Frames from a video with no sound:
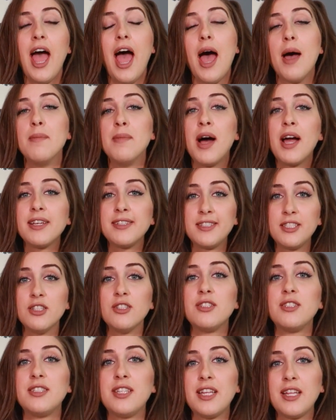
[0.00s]
Am I
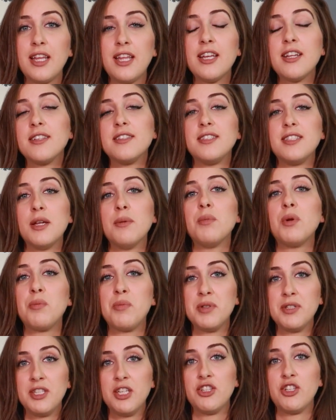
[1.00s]
still in a similar
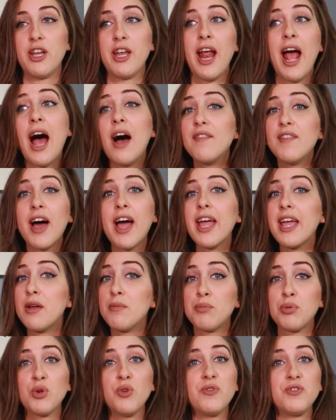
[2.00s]
position? Have I
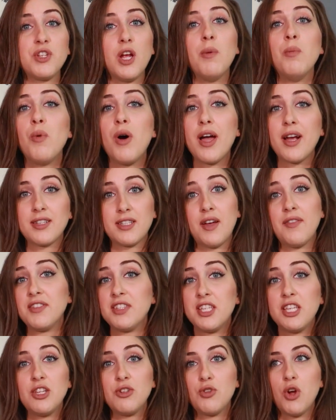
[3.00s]
improved somewhat? Because
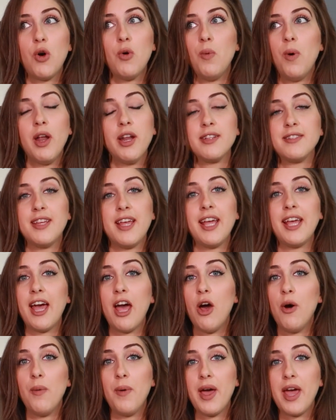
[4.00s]
obviously you don't want to
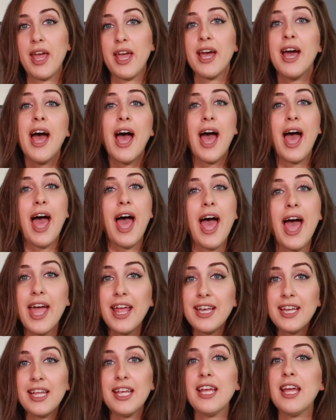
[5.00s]
take away
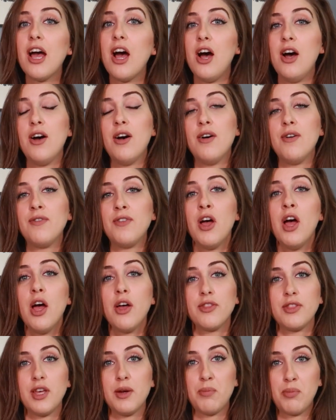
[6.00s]
any of
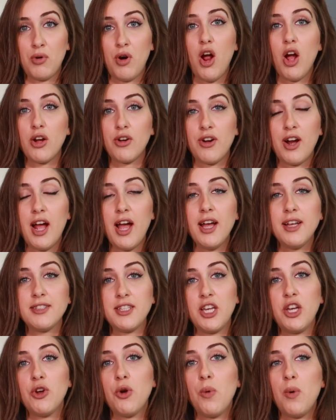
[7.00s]
the progress
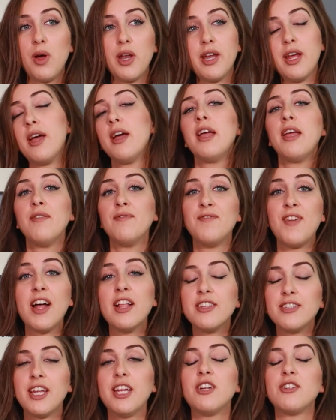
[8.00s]
and you don't want to
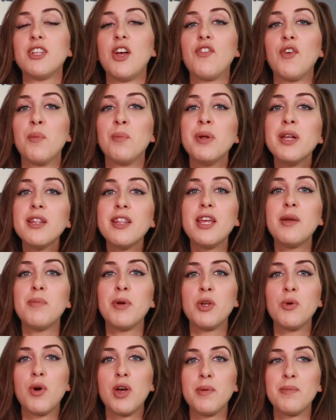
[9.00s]
invalidate yourself completely,
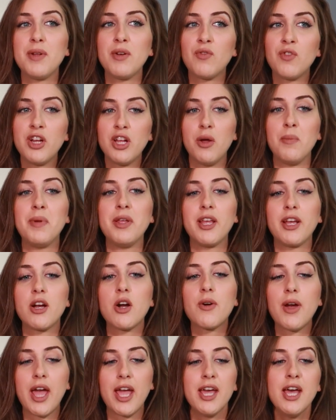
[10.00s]
but you want to be real. Be
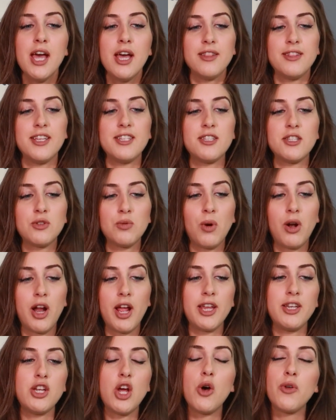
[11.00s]
like, okay, this is where
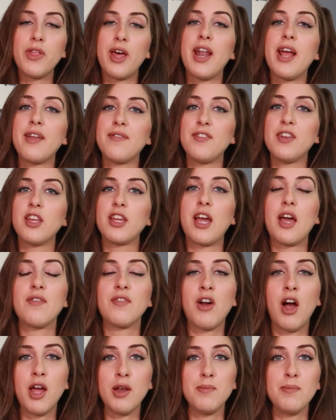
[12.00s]
I know that I feel like
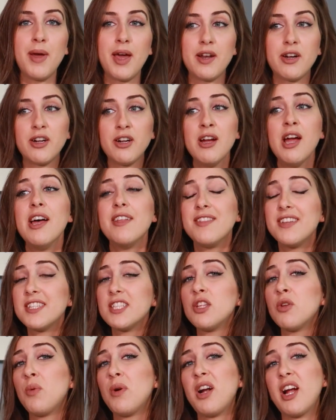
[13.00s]
I've gotten better.
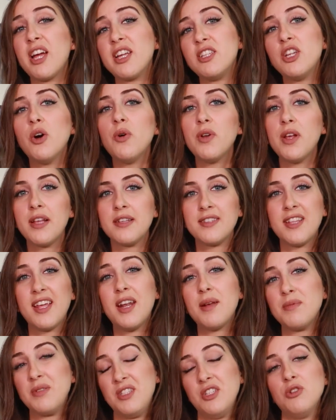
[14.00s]
This is where I notice
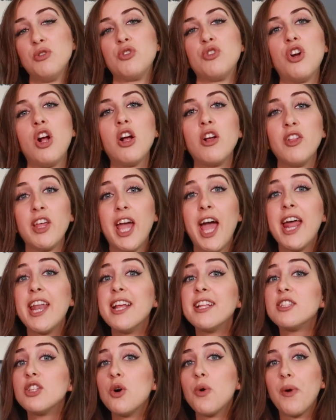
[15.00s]
that I'm still struggling, and
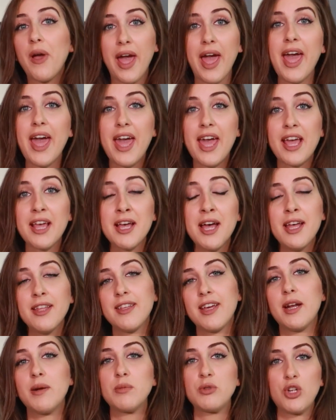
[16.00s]
it's okay
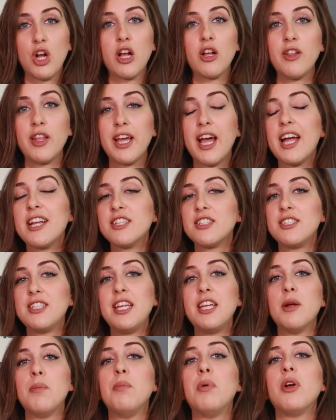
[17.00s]
that I'm struggling. I just
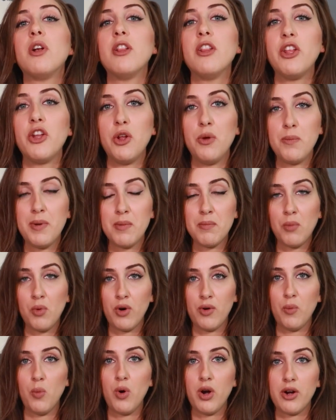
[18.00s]
need to put a little bit
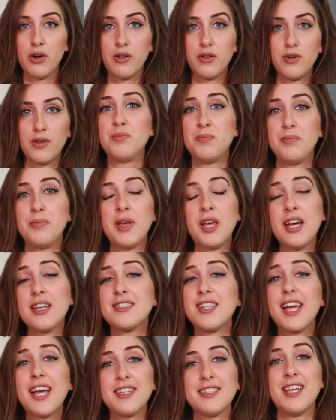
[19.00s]
more work,
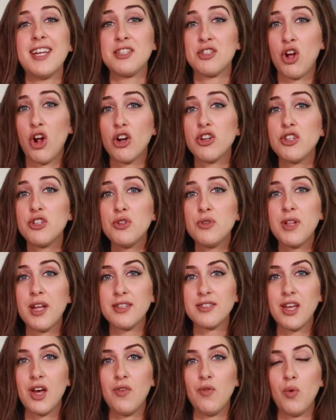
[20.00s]
because like I said, it's hard to do
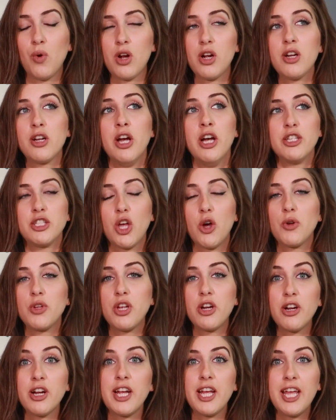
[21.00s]
that self-work. So
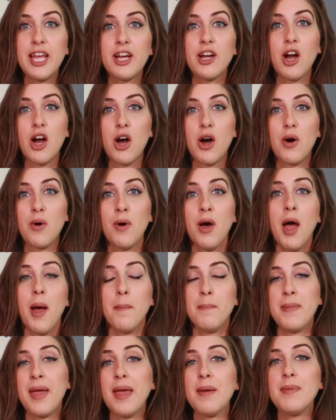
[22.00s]
your ego
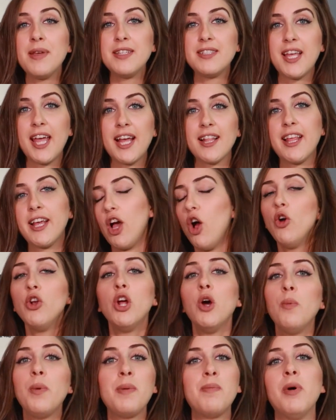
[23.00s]
may be saying like, oh
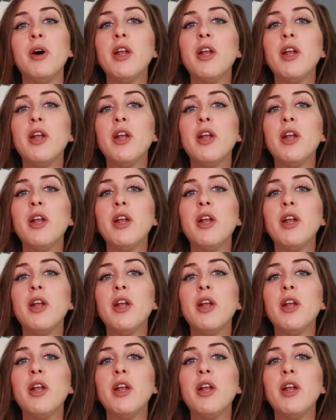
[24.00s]
no,